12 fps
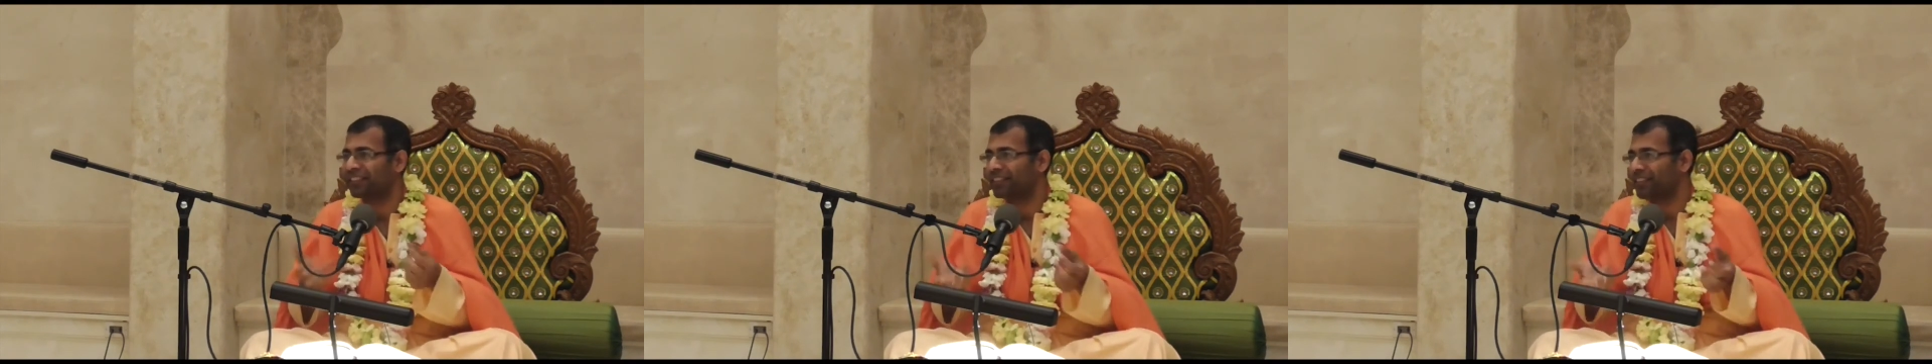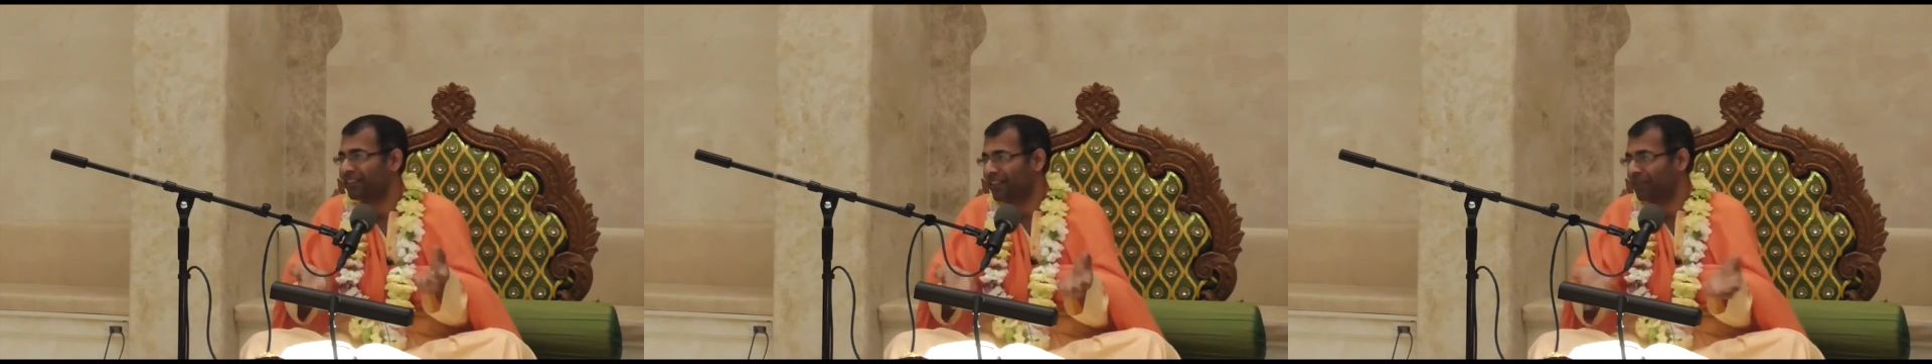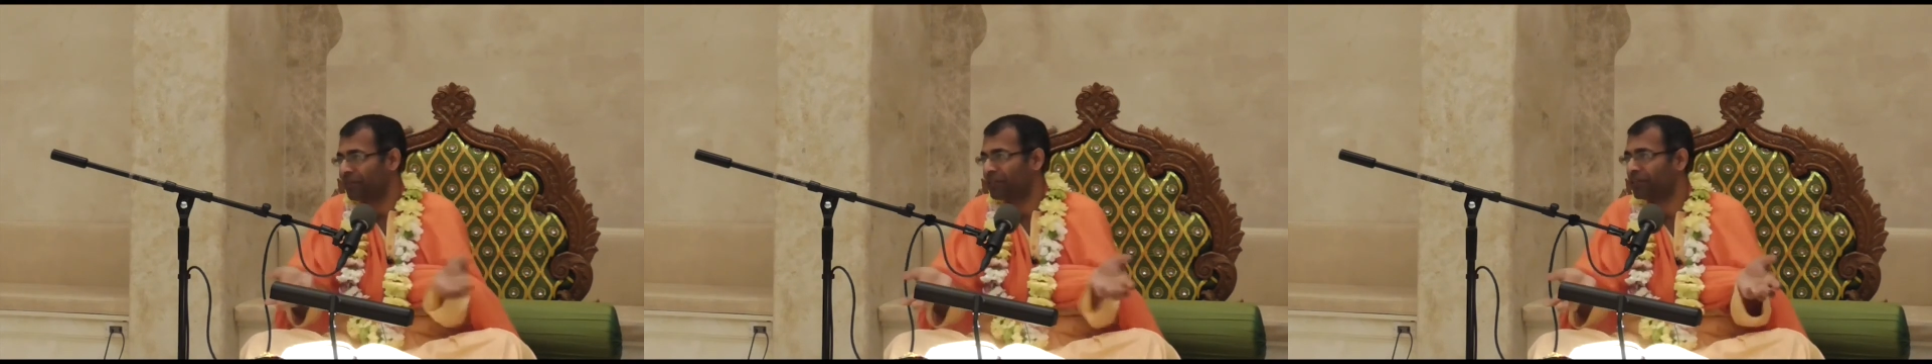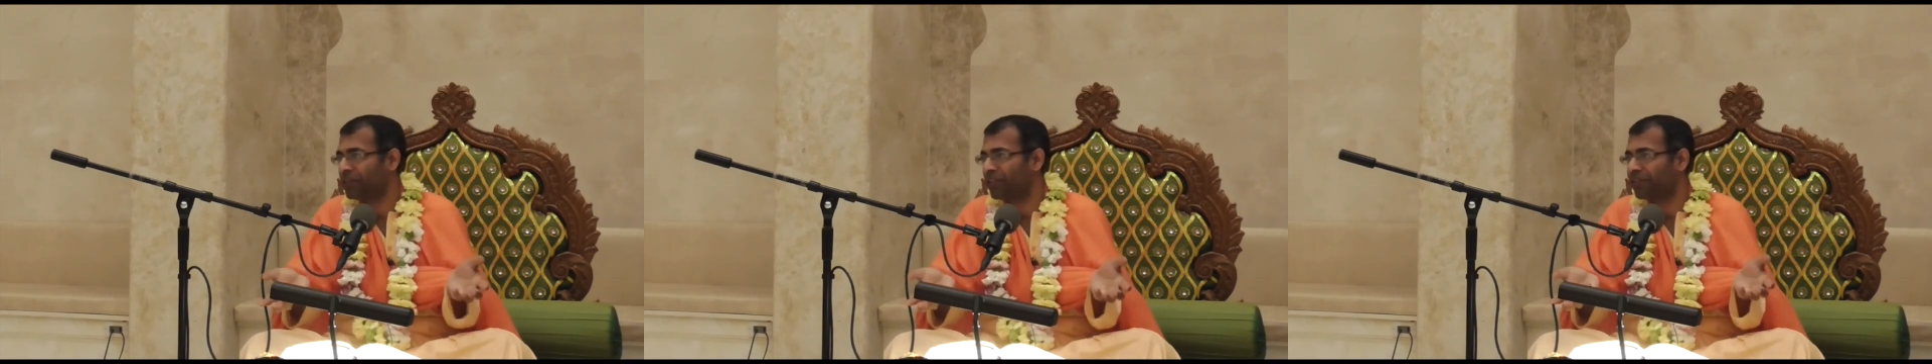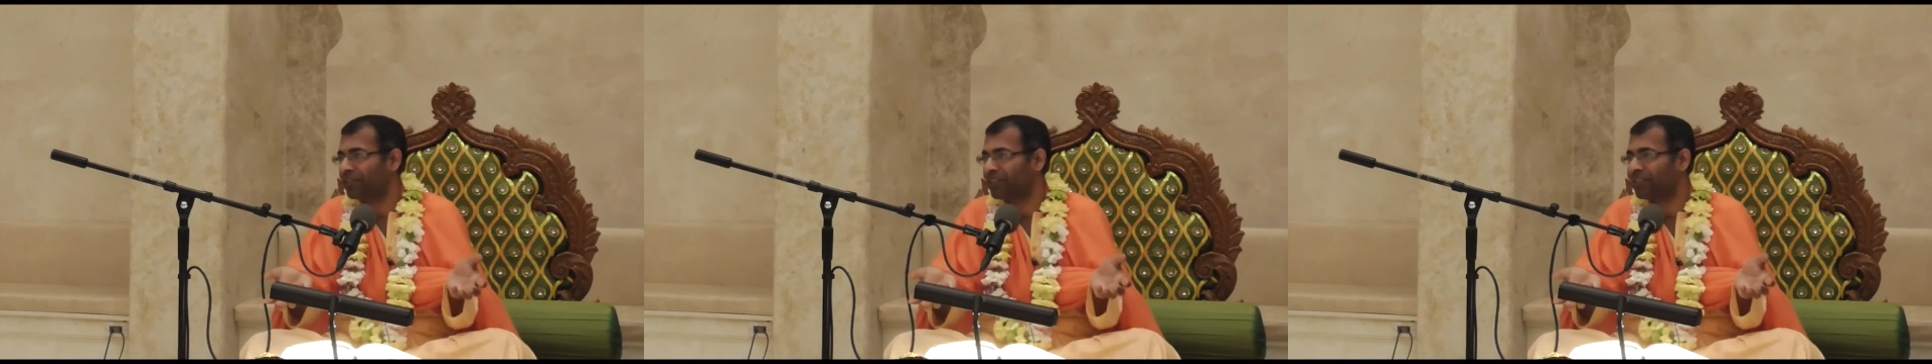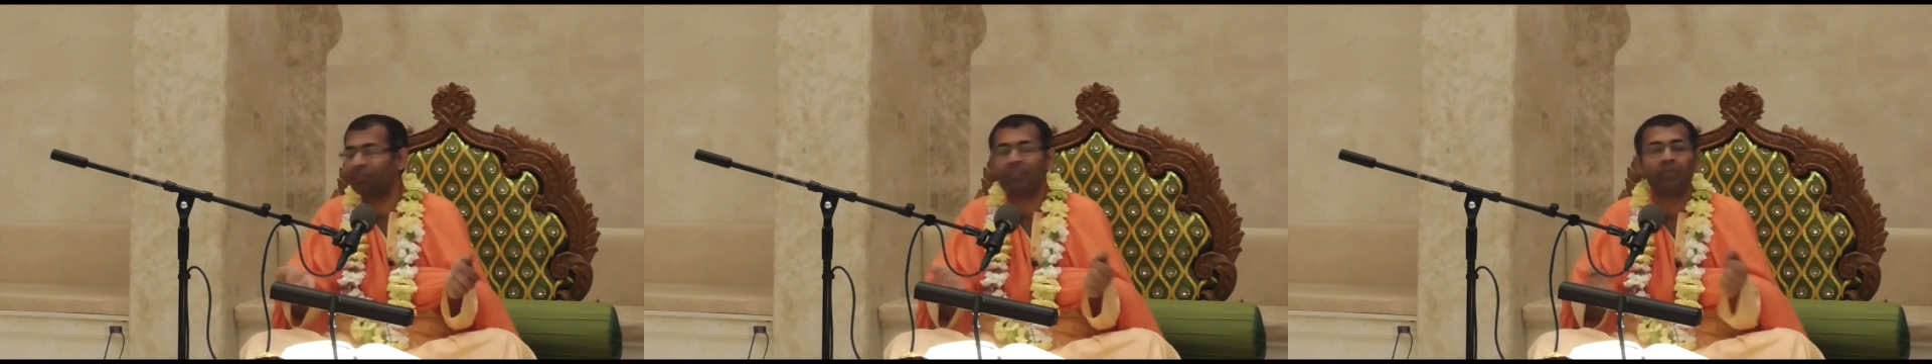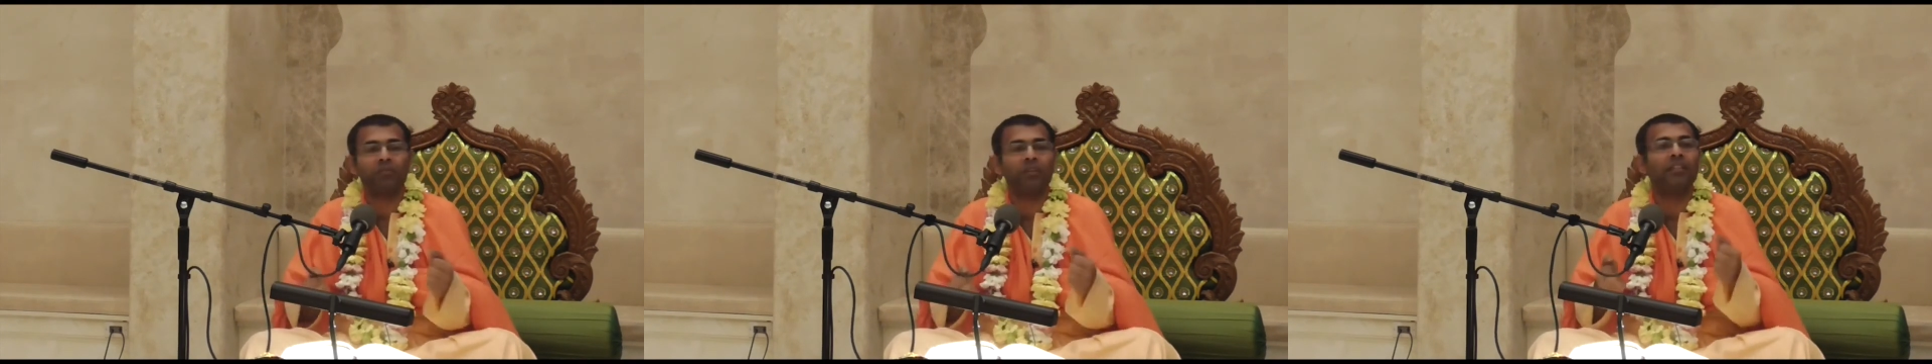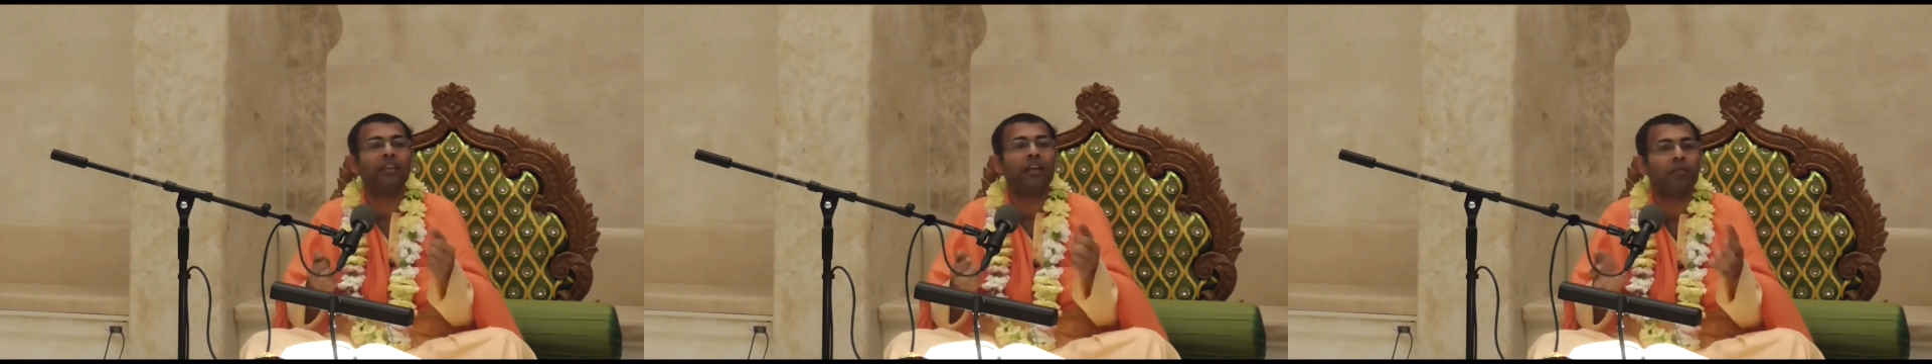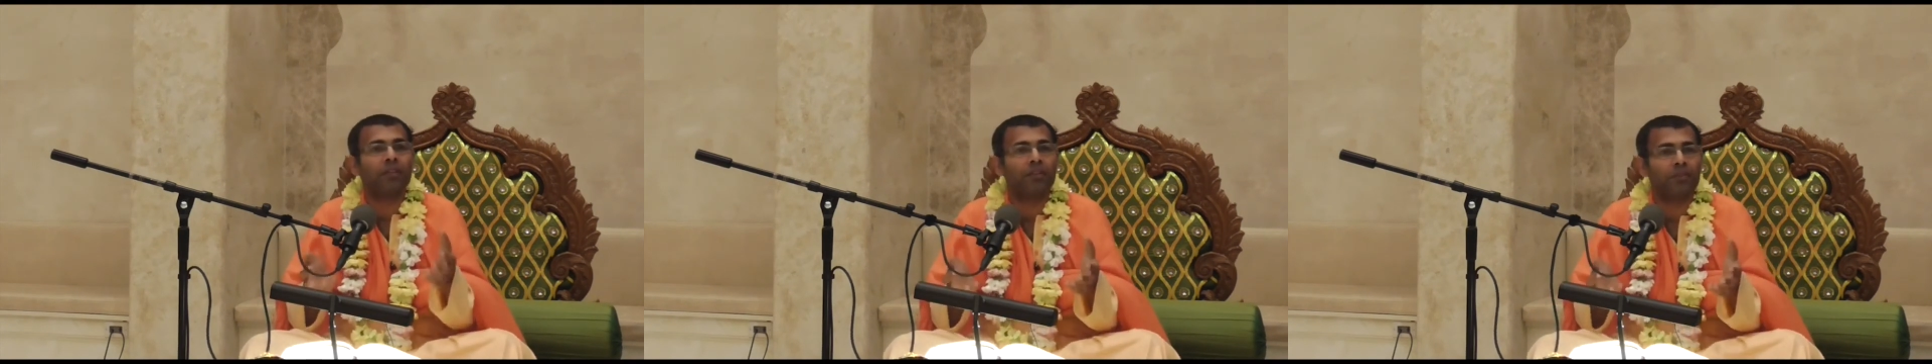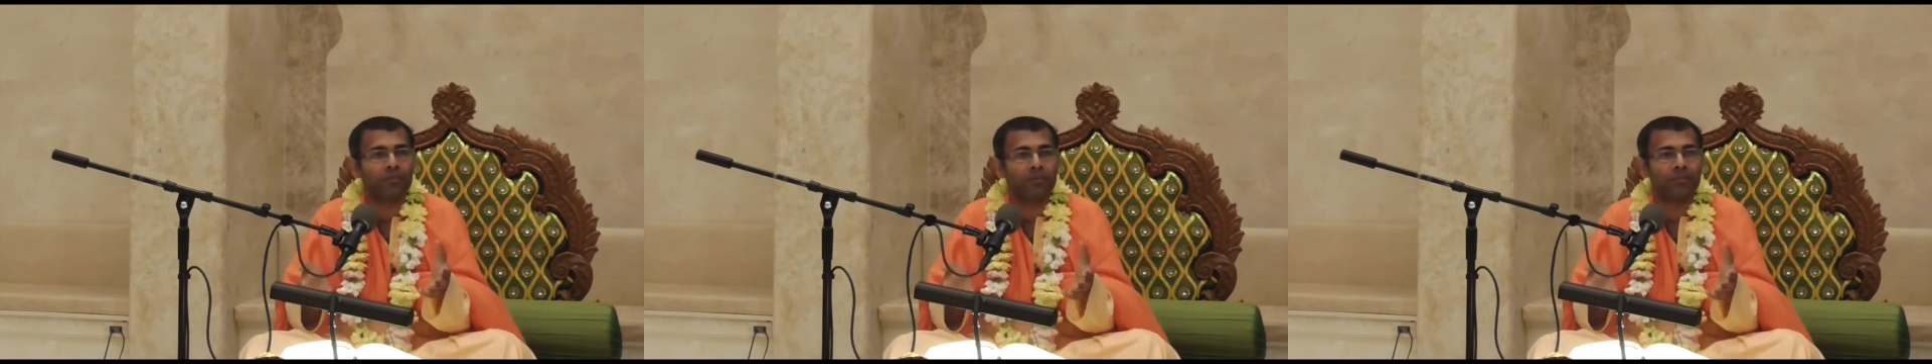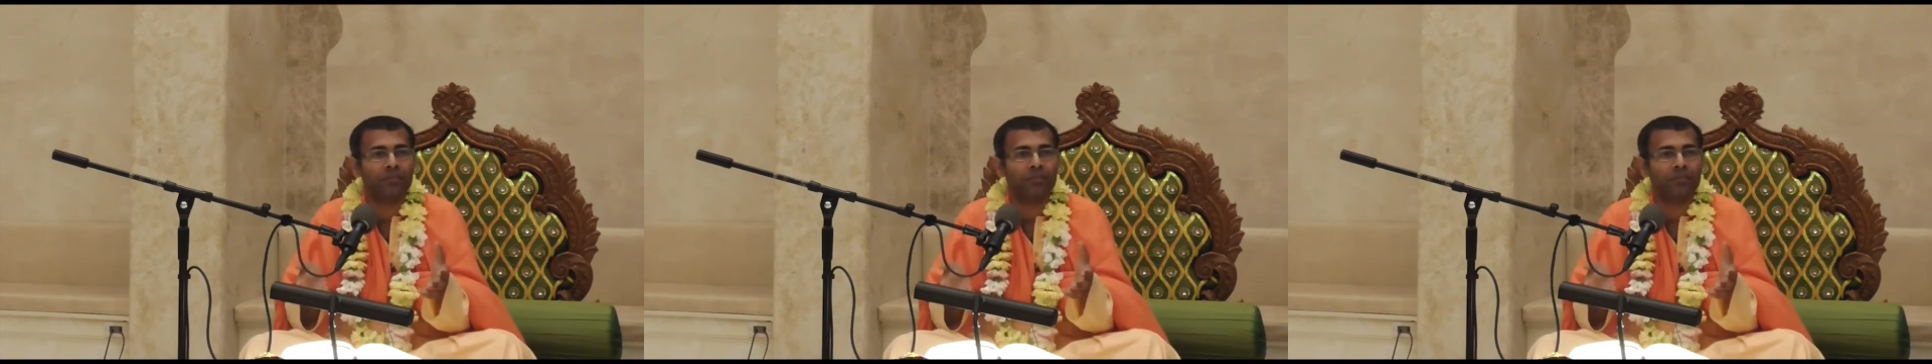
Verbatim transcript: Is it? It happens with all of us. Now, if somebody is helping you,